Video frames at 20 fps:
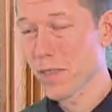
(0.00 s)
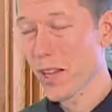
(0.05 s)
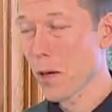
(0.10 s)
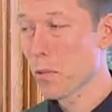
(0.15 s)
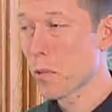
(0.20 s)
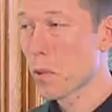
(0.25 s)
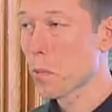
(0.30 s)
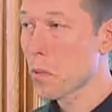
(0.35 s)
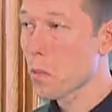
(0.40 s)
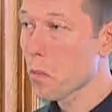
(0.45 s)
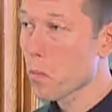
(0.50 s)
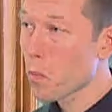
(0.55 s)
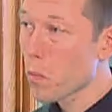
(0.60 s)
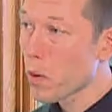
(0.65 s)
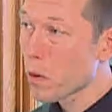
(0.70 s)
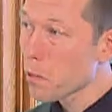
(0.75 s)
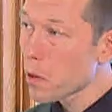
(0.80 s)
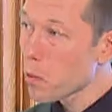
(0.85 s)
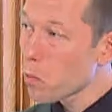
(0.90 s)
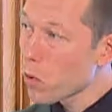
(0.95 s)
And
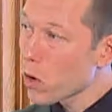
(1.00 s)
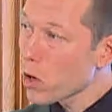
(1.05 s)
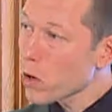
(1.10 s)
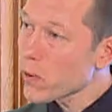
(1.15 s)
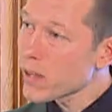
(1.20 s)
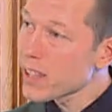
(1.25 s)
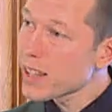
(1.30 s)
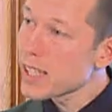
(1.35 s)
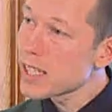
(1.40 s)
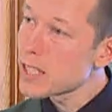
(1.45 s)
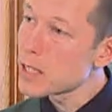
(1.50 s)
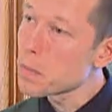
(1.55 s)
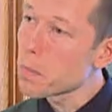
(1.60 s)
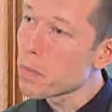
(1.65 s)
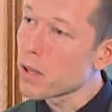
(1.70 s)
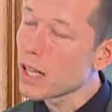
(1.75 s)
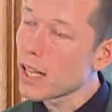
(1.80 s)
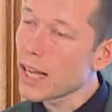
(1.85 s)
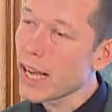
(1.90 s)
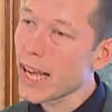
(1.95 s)
when we work with His
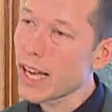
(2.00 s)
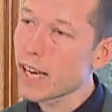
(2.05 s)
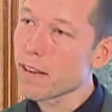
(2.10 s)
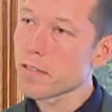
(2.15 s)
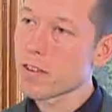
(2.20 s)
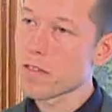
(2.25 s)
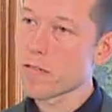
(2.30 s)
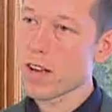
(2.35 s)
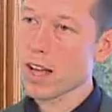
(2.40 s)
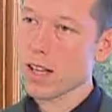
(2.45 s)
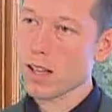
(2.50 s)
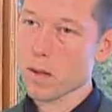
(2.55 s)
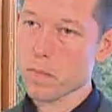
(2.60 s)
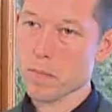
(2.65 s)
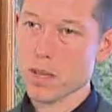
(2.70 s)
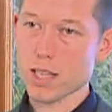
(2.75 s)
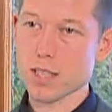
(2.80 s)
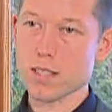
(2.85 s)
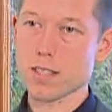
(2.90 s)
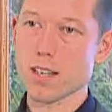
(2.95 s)
plan of
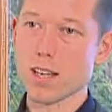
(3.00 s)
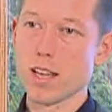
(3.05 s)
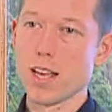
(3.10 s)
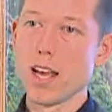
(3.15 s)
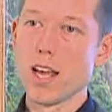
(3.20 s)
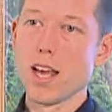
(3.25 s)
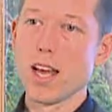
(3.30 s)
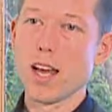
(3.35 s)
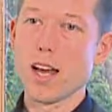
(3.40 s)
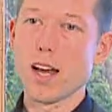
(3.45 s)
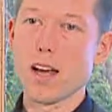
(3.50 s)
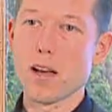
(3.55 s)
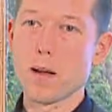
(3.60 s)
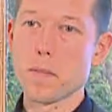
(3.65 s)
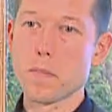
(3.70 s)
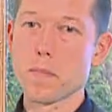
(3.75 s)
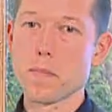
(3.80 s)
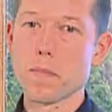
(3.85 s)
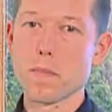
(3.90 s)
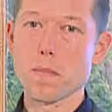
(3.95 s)
development,
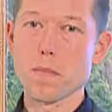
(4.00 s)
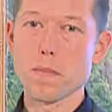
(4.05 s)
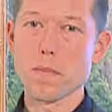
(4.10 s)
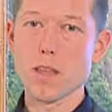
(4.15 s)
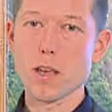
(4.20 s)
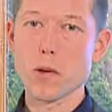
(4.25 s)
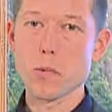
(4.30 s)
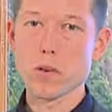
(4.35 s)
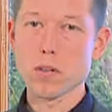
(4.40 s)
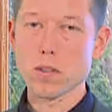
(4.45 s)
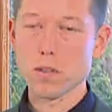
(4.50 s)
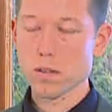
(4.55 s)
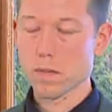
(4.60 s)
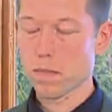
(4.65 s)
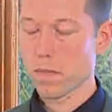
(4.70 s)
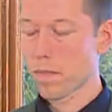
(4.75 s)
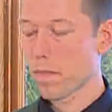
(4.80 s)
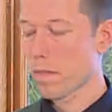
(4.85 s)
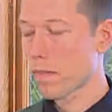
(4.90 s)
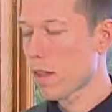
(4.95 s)
they will
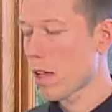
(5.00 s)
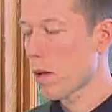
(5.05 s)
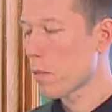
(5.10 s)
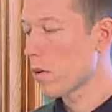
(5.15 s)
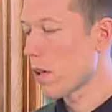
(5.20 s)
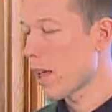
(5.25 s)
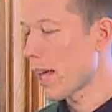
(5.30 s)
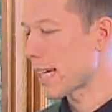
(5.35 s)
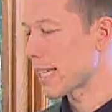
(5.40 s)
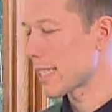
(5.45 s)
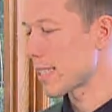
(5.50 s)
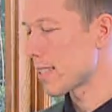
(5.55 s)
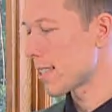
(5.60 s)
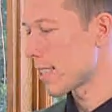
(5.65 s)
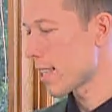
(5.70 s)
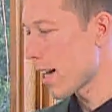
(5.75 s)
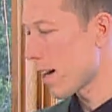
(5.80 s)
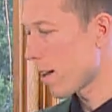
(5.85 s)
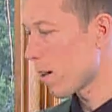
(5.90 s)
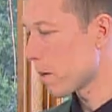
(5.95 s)

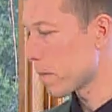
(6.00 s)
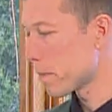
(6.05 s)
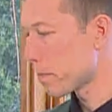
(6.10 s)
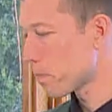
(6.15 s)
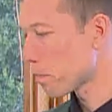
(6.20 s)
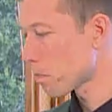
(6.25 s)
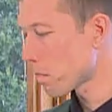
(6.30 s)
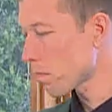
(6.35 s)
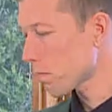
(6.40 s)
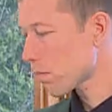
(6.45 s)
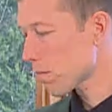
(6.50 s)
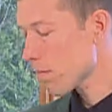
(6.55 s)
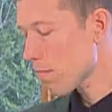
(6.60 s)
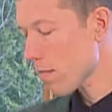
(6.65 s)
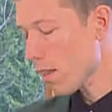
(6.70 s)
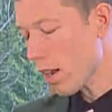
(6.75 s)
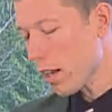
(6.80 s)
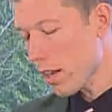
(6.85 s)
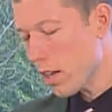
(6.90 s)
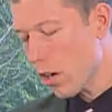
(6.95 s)
excel.
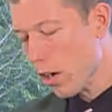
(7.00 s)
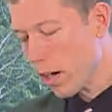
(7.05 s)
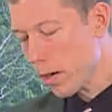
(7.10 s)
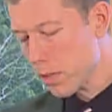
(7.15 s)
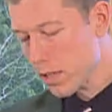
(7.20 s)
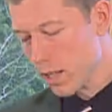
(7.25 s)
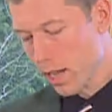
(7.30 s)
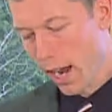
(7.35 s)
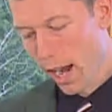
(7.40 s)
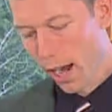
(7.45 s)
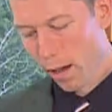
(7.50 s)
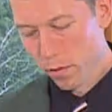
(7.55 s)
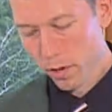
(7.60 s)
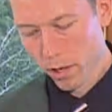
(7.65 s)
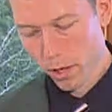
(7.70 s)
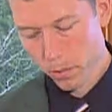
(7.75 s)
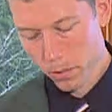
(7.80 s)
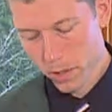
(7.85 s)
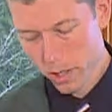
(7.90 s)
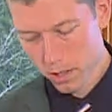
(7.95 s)
I was in
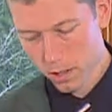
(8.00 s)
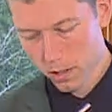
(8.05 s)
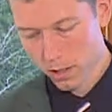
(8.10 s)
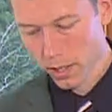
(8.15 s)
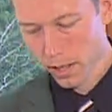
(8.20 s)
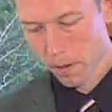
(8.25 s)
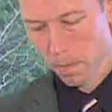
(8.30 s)
Africa recently.